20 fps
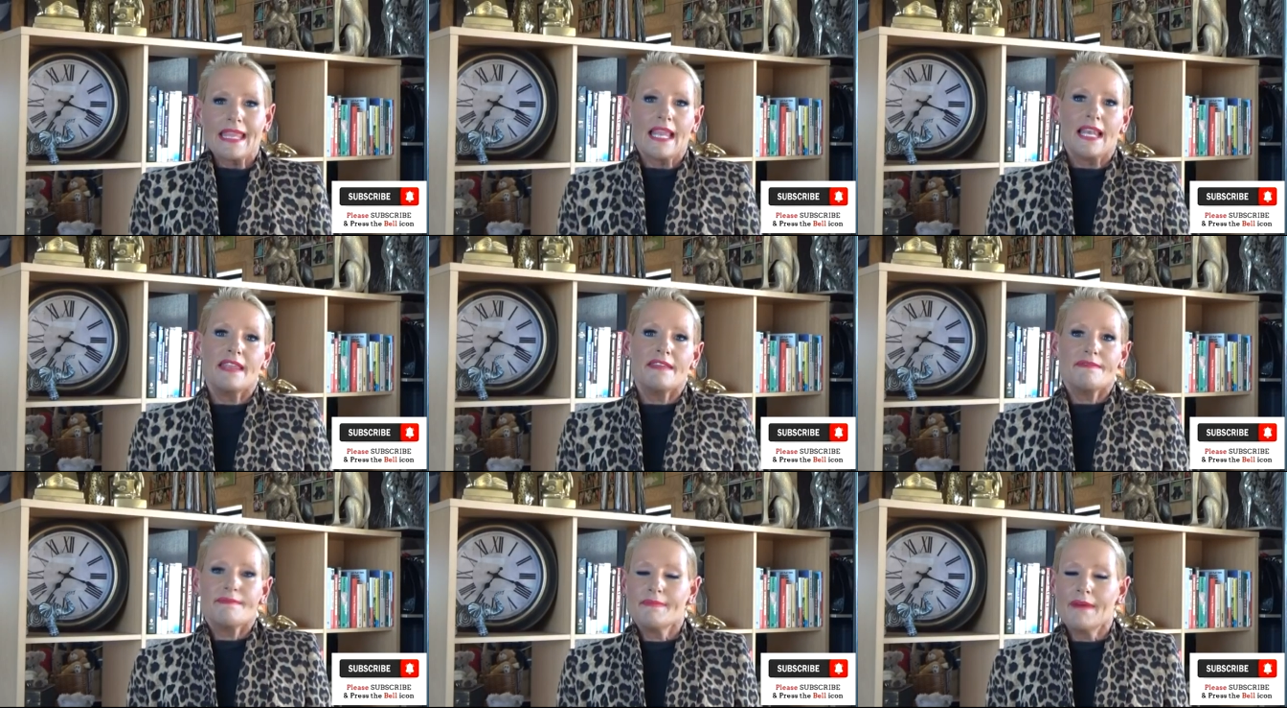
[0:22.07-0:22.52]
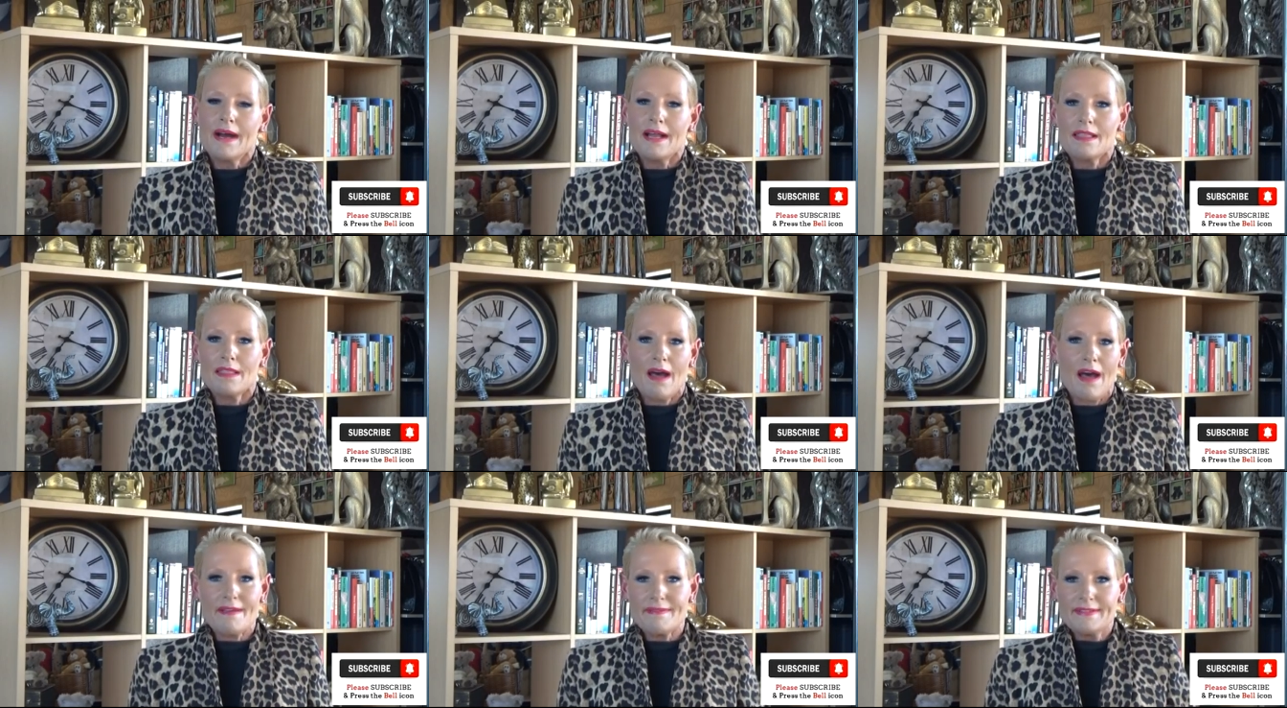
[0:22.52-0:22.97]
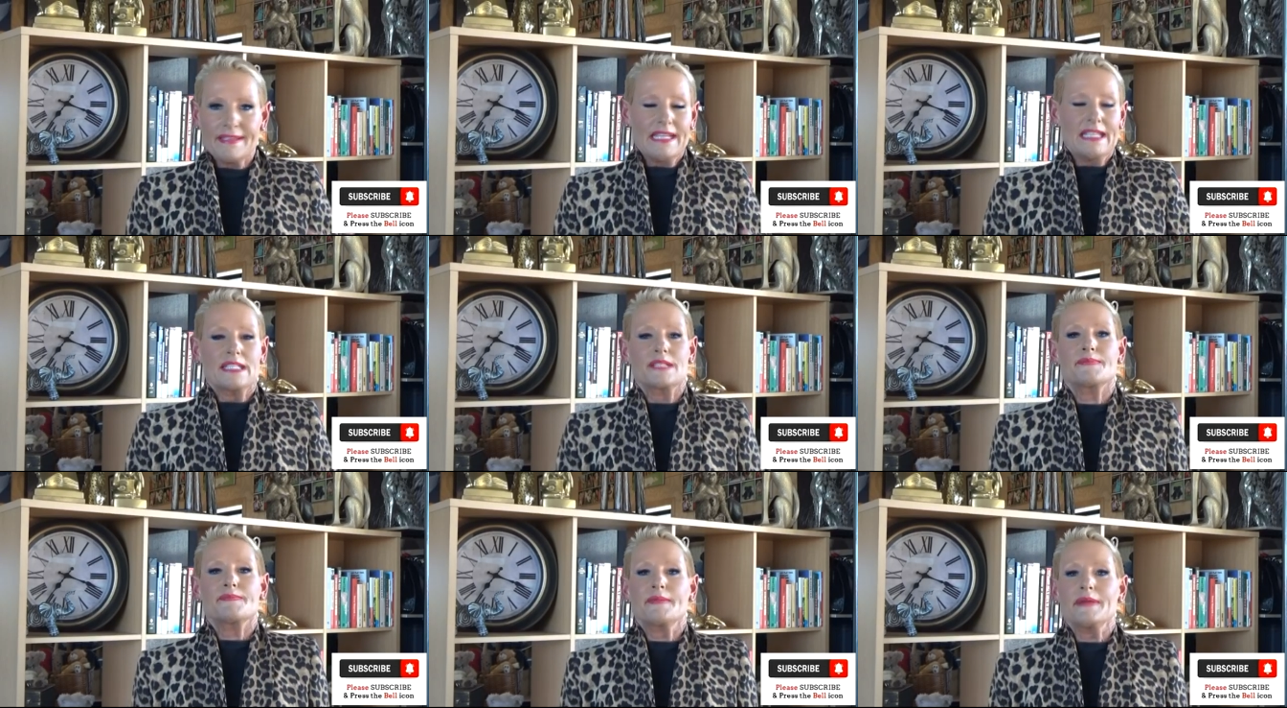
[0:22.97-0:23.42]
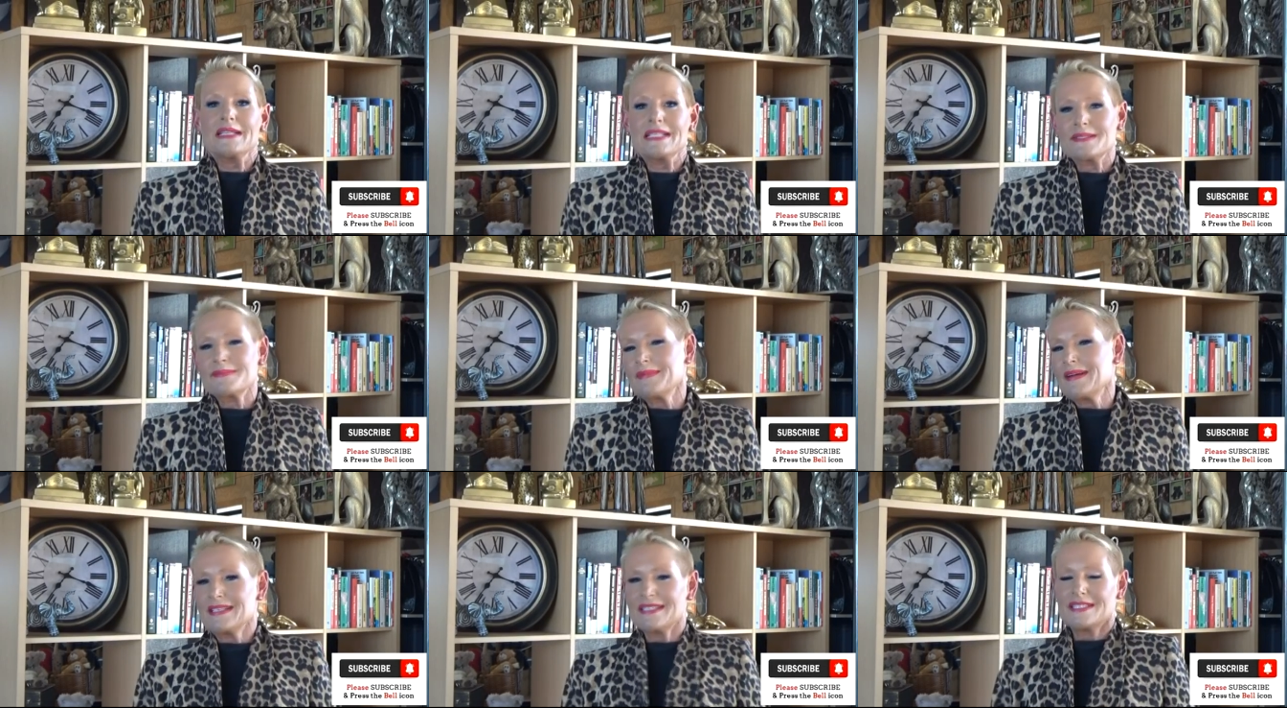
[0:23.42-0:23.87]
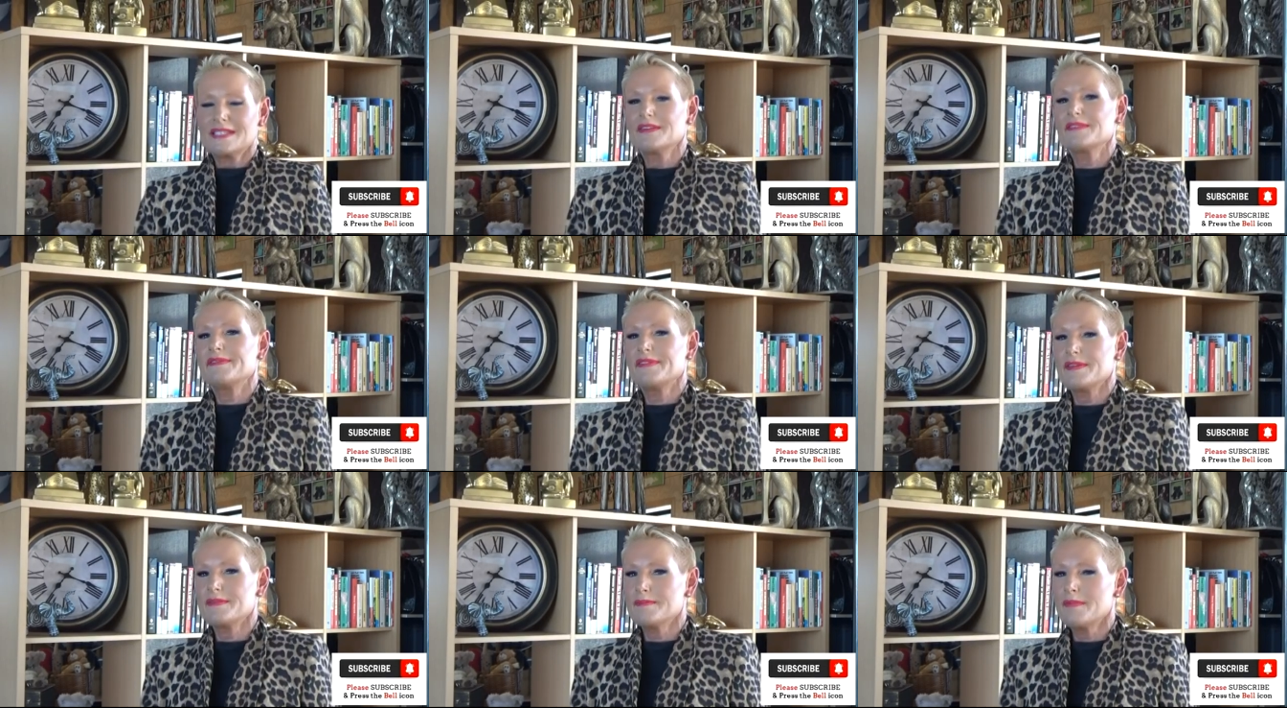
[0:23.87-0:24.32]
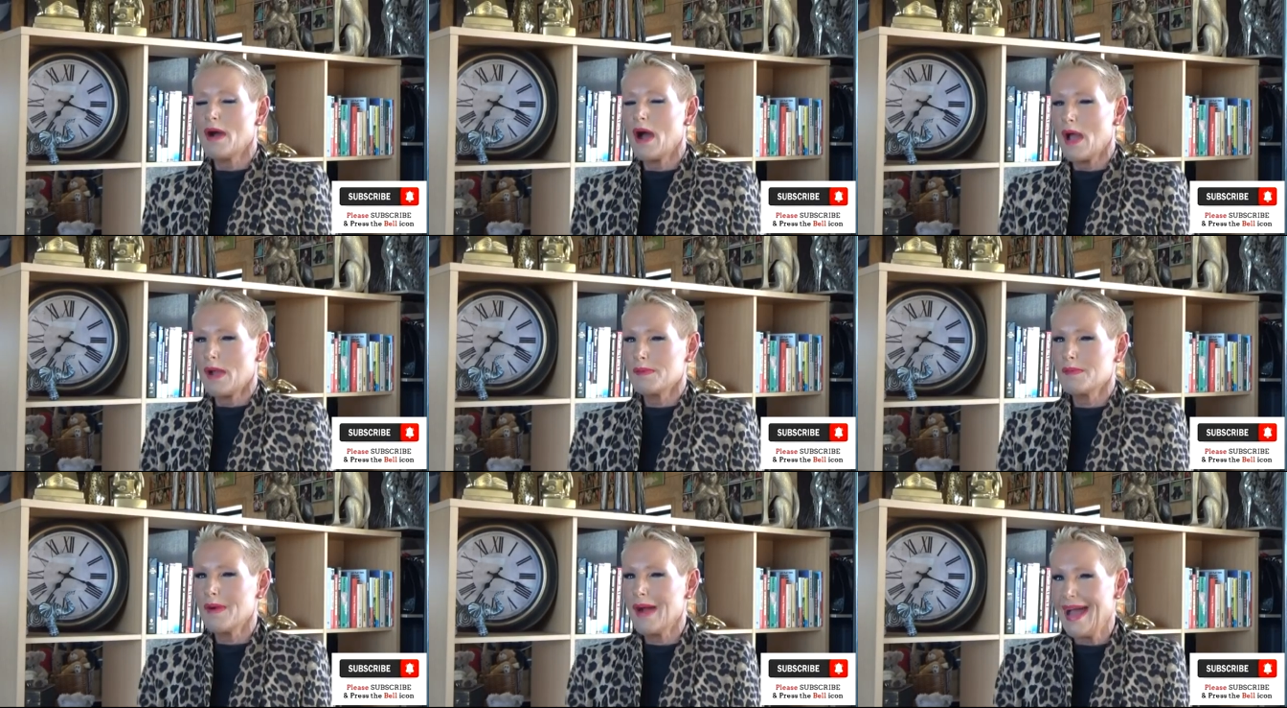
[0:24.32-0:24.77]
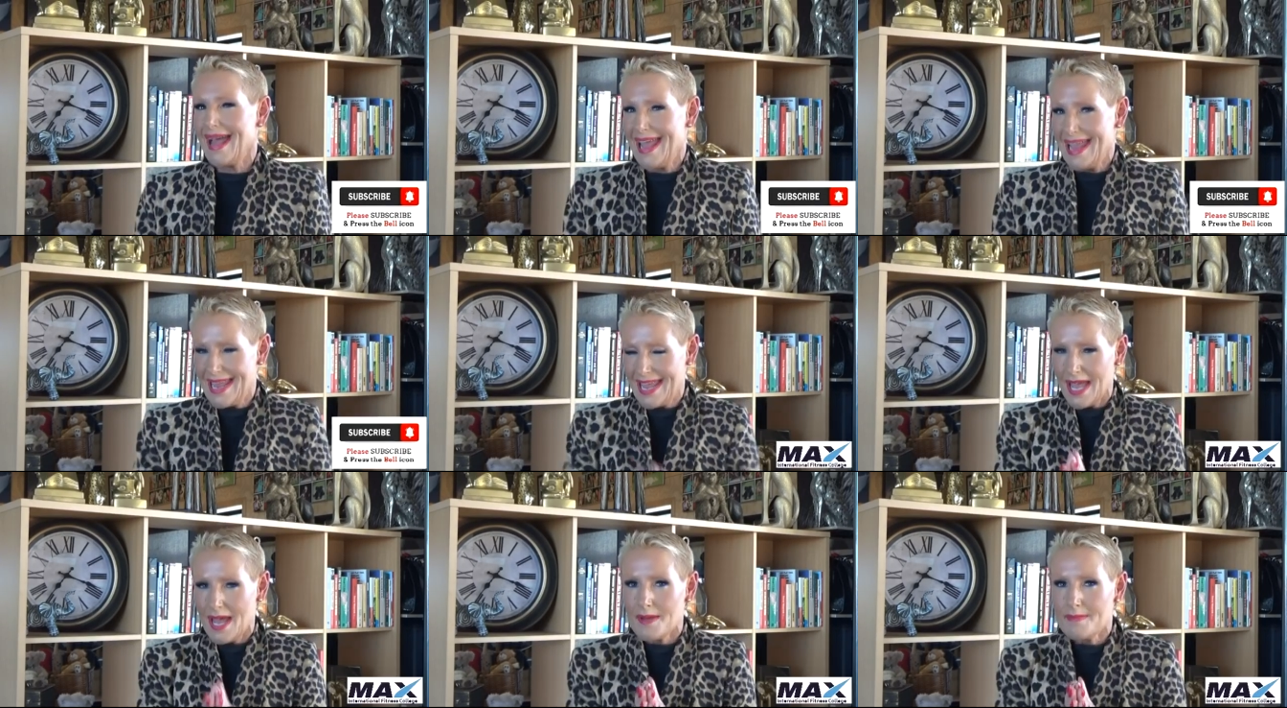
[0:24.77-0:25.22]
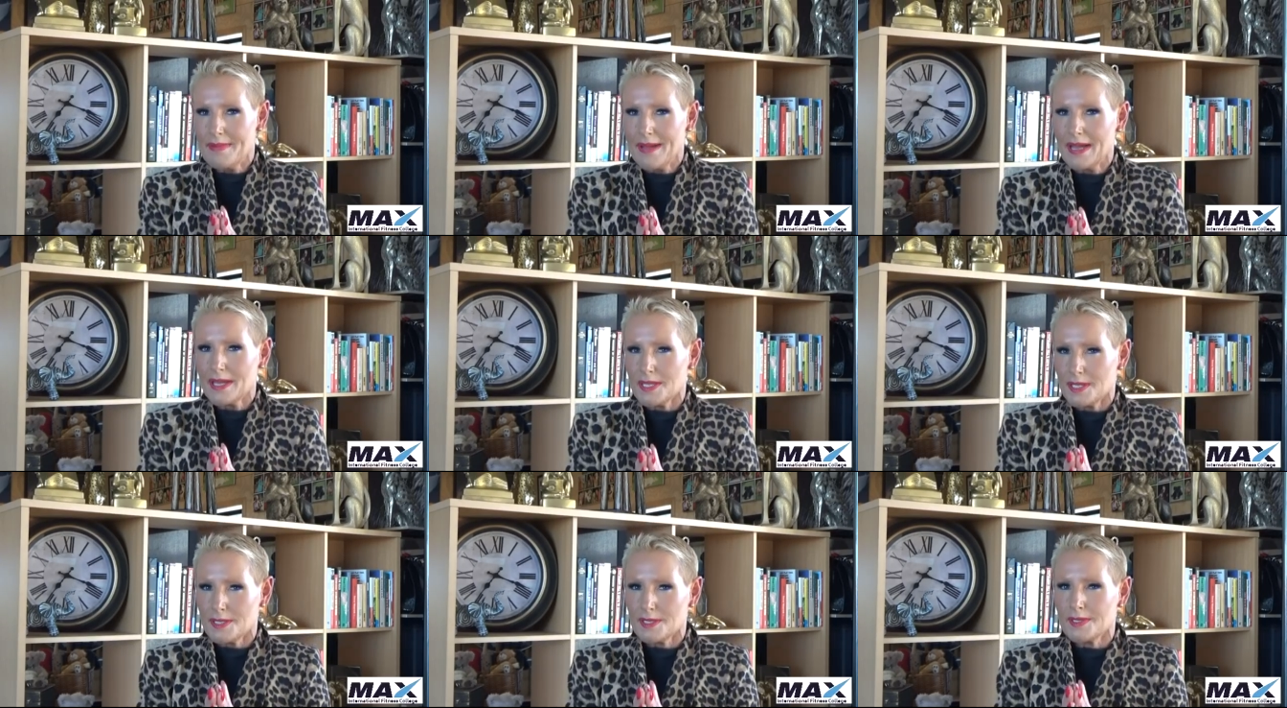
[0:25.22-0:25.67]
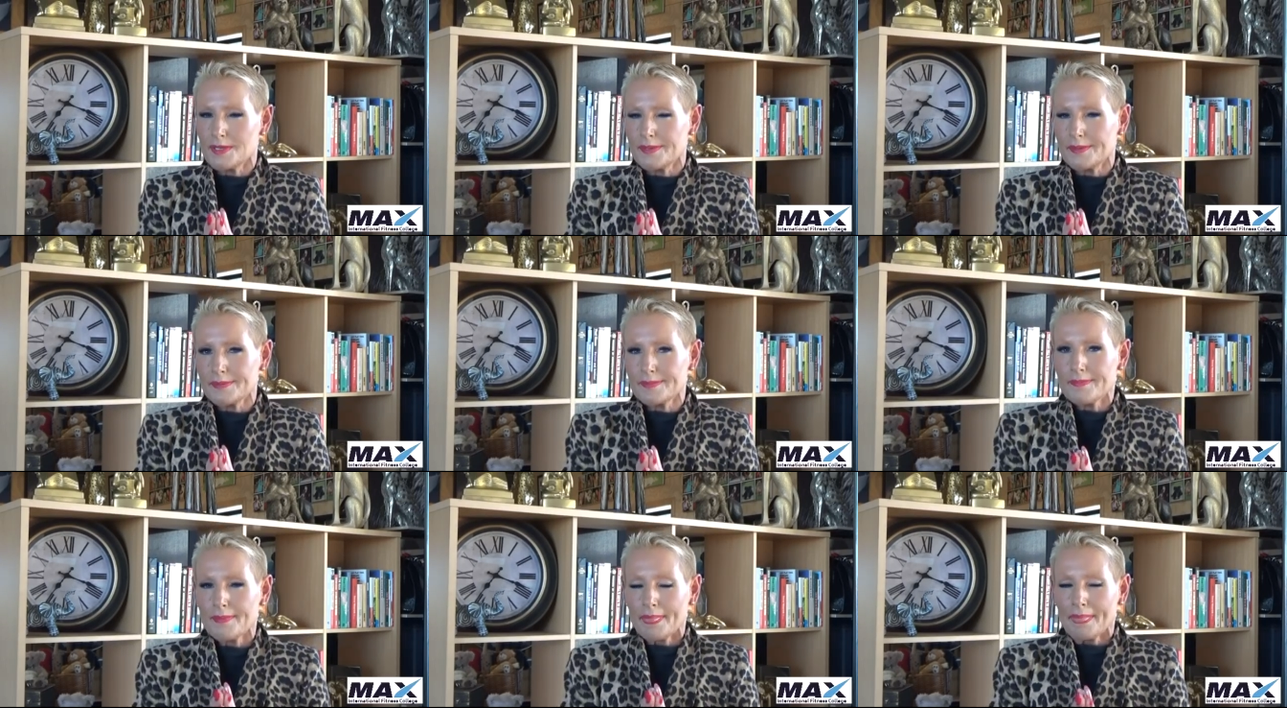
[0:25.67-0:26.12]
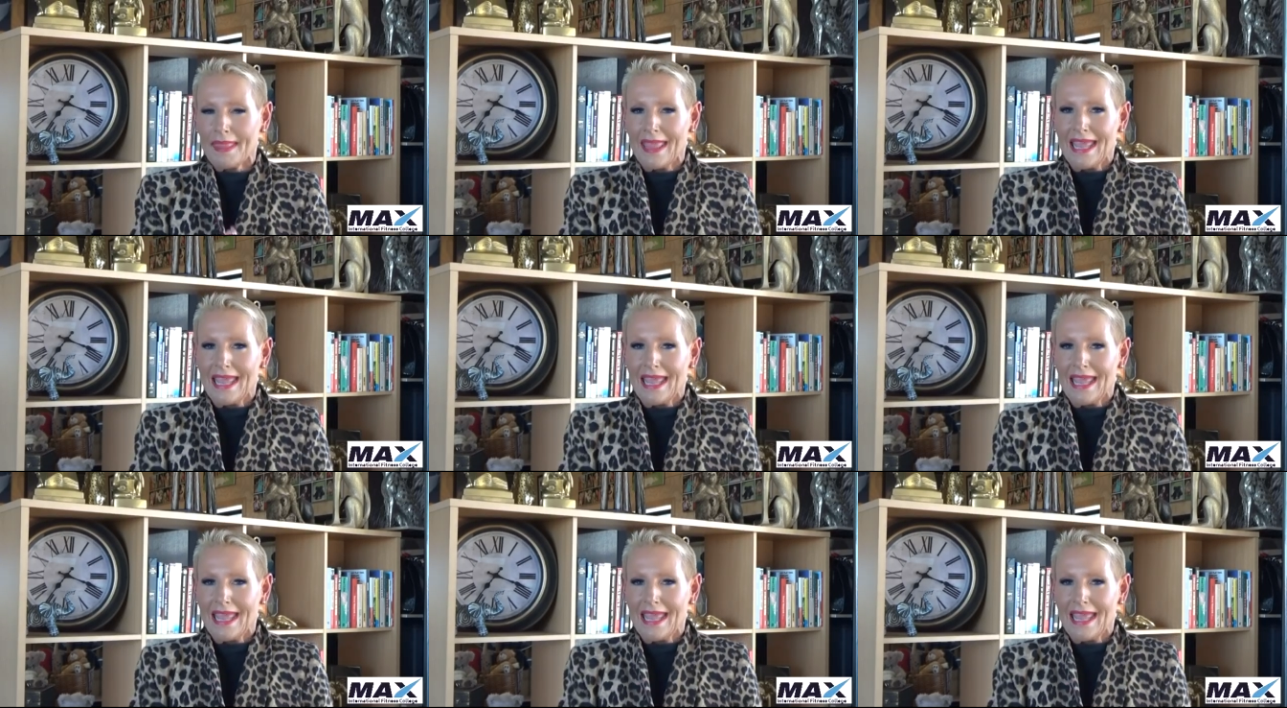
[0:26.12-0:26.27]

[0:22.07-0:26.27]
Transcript: live my life and express myself in my way. How about you?